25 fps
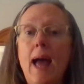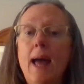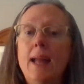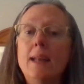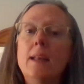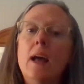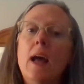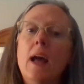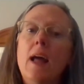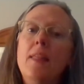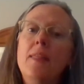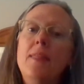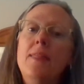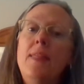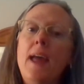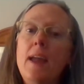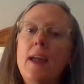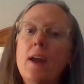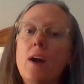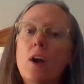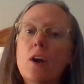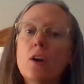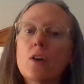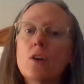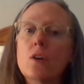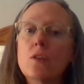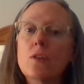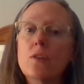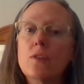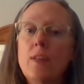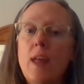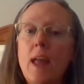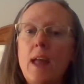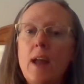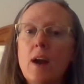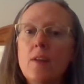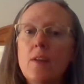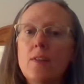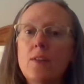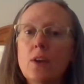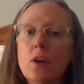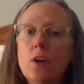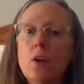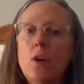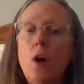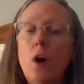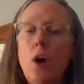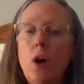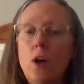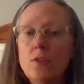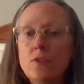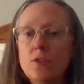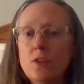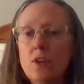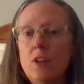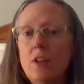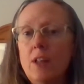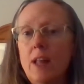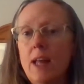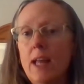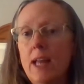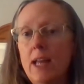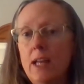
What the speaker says: And they are the causal